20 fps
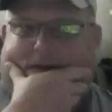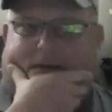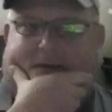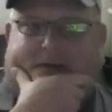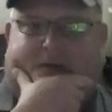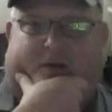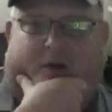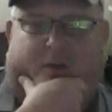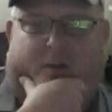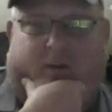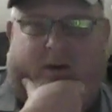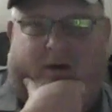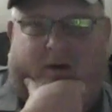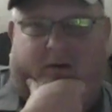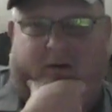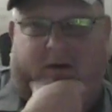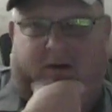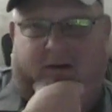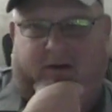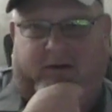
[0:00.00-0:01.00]
come
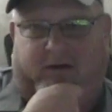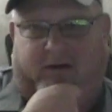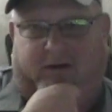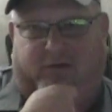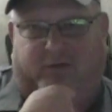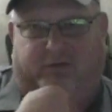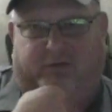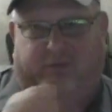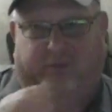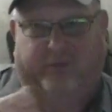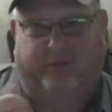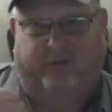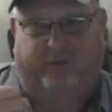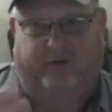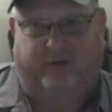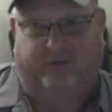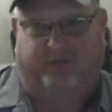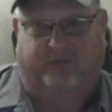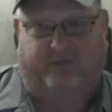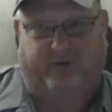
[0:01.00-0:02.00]
out and shoot
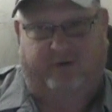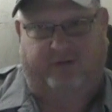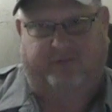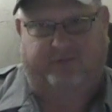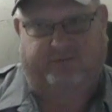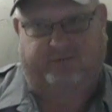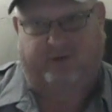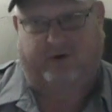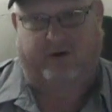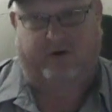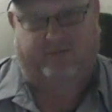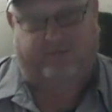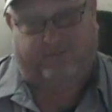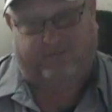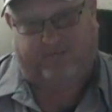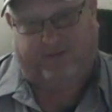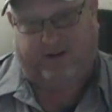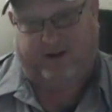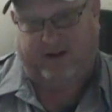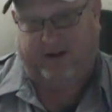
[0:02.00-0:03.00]
this stuff straight from
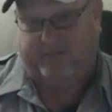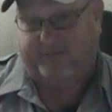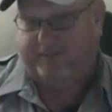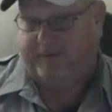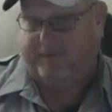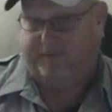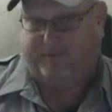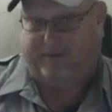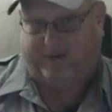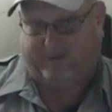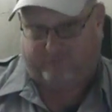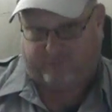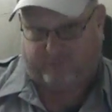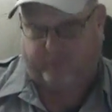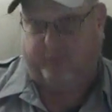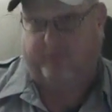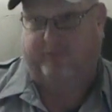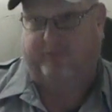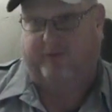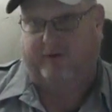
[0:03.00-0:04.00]
the hip and be
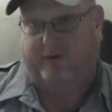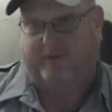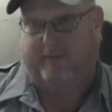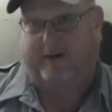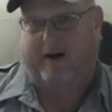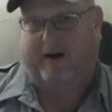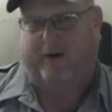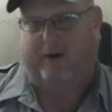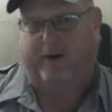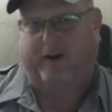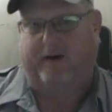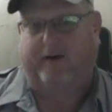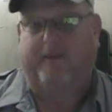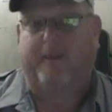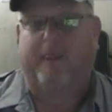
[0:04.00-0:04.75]
truthful about it.